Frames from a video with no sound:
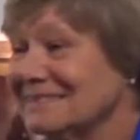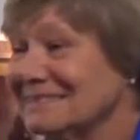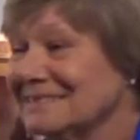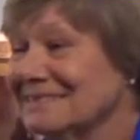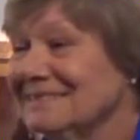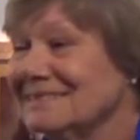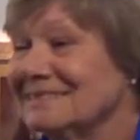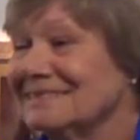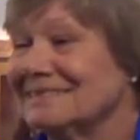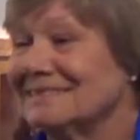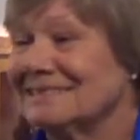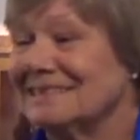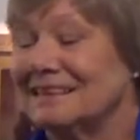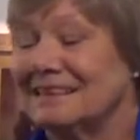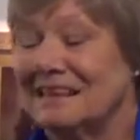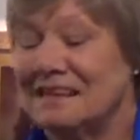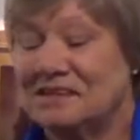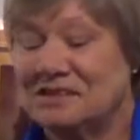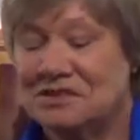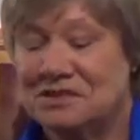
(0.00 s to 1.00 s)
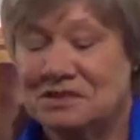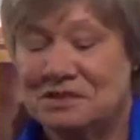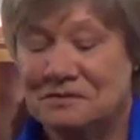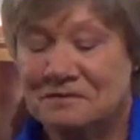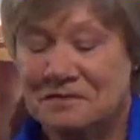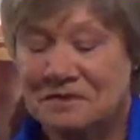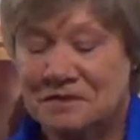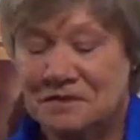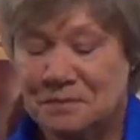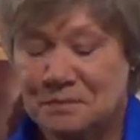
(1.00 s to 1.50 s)
a collection
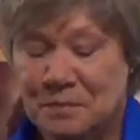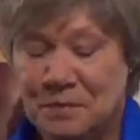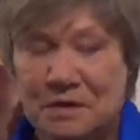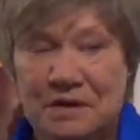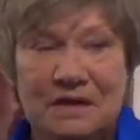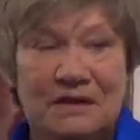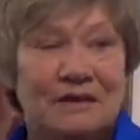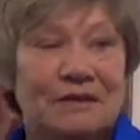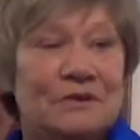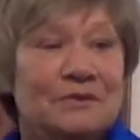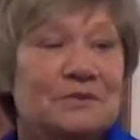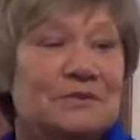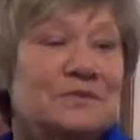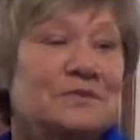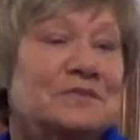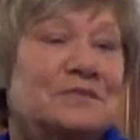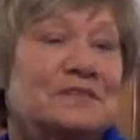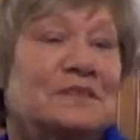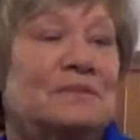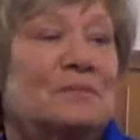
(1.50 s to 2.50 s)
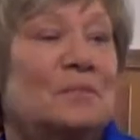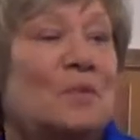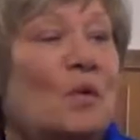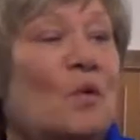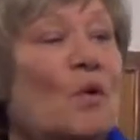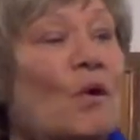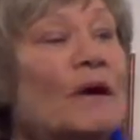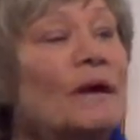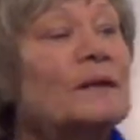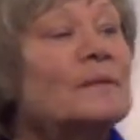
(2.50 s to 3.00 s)
of his prayers and
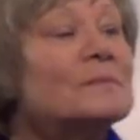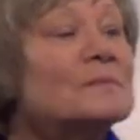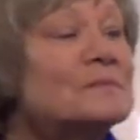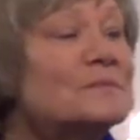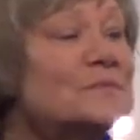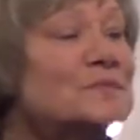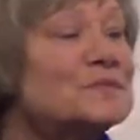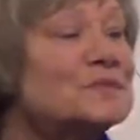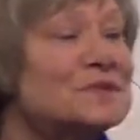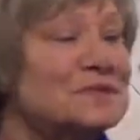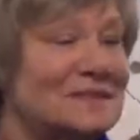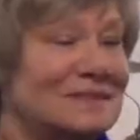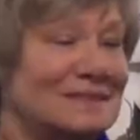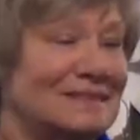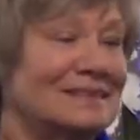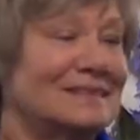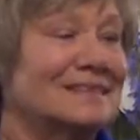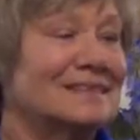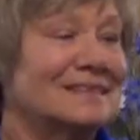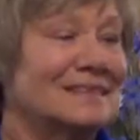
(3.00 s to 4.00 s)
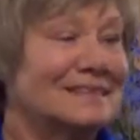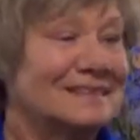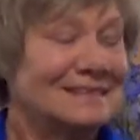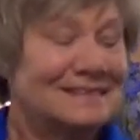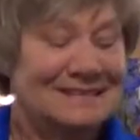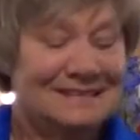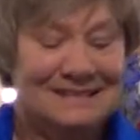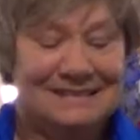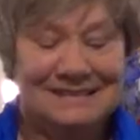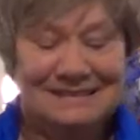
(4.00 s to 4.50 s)
poems,
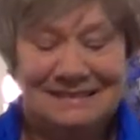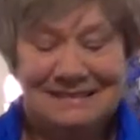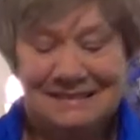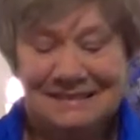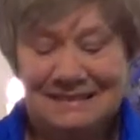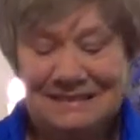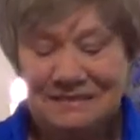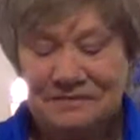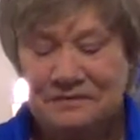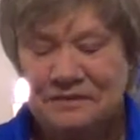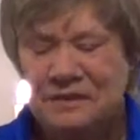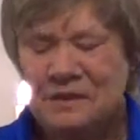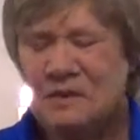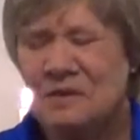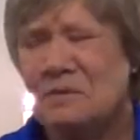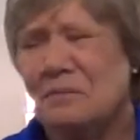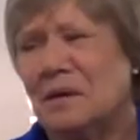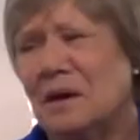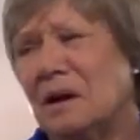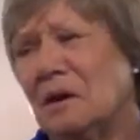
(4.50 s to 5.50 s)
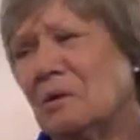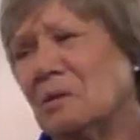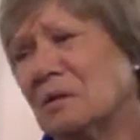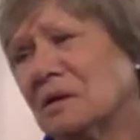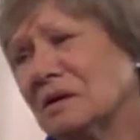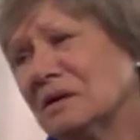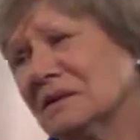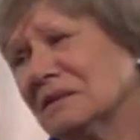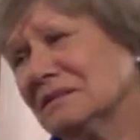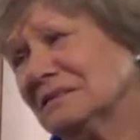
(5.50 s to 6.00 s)
and feel the
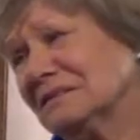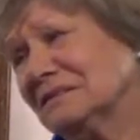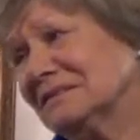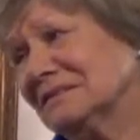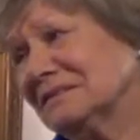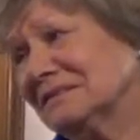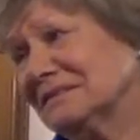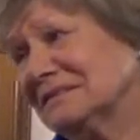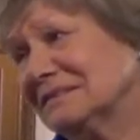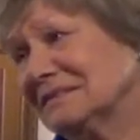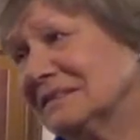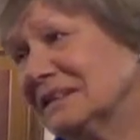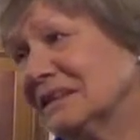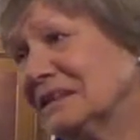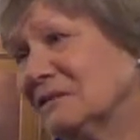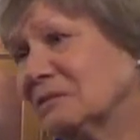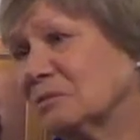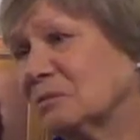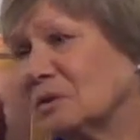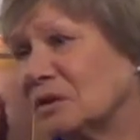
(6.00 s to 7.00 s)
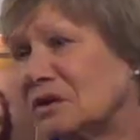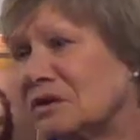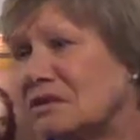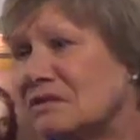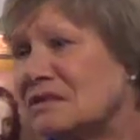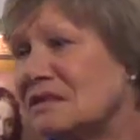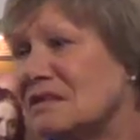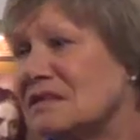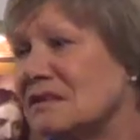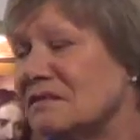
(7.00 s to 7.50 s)
power in the
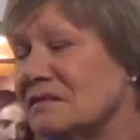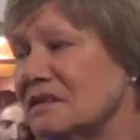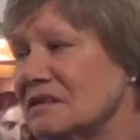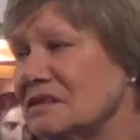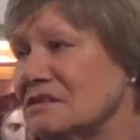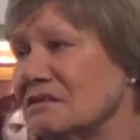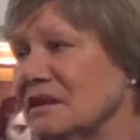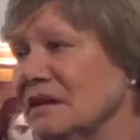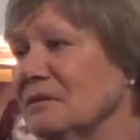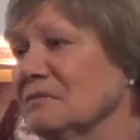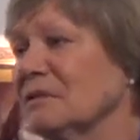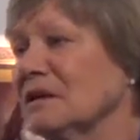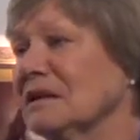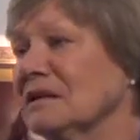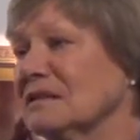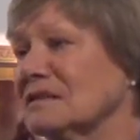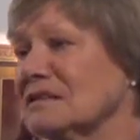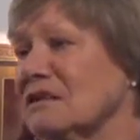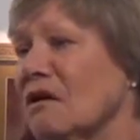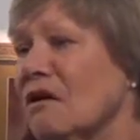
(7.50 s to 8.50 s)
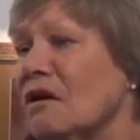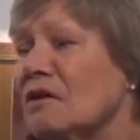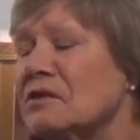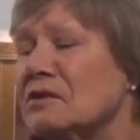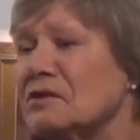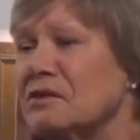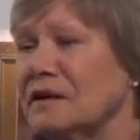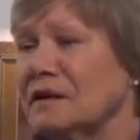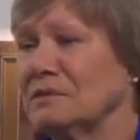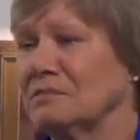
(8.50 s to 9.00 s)
words of these great ones, all
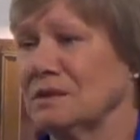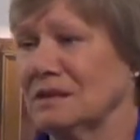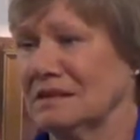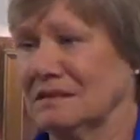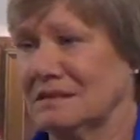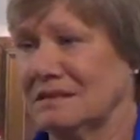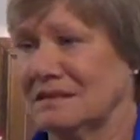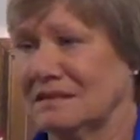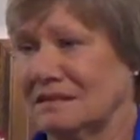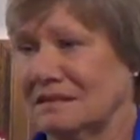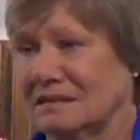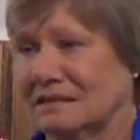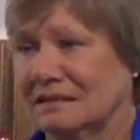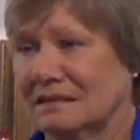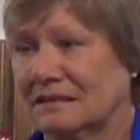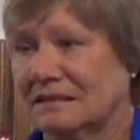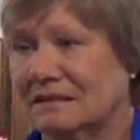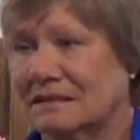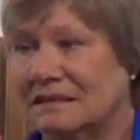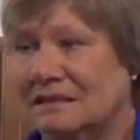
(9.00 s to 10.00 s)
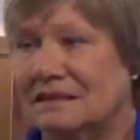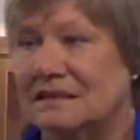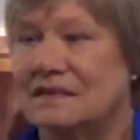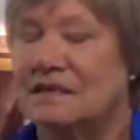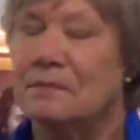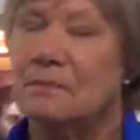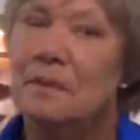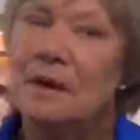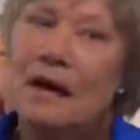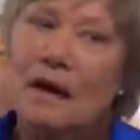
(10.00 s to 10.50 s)
the great ones,
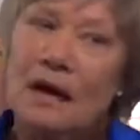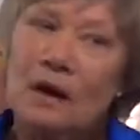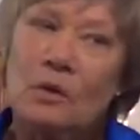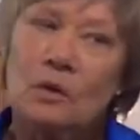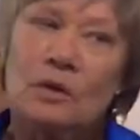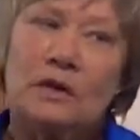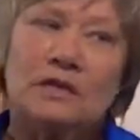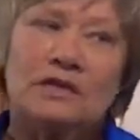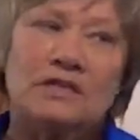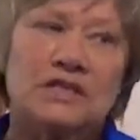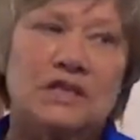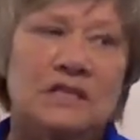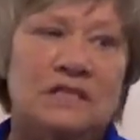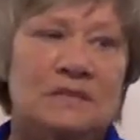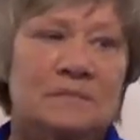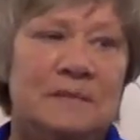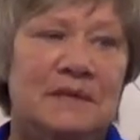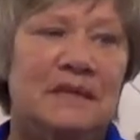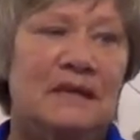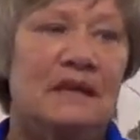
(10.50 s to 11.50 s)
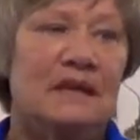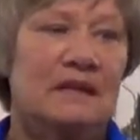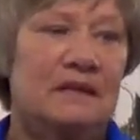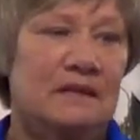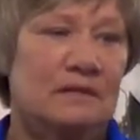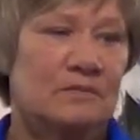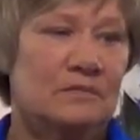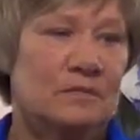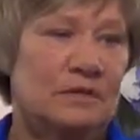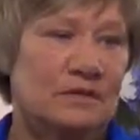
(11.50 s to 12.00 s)
the power just
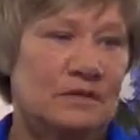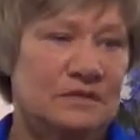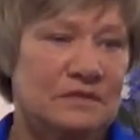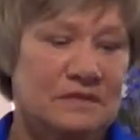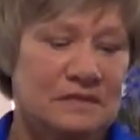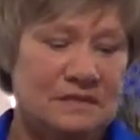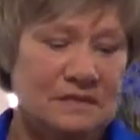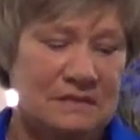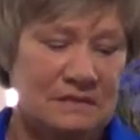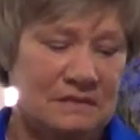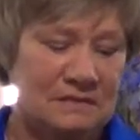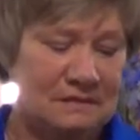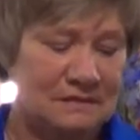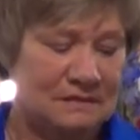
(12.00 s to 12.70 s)
behind the words.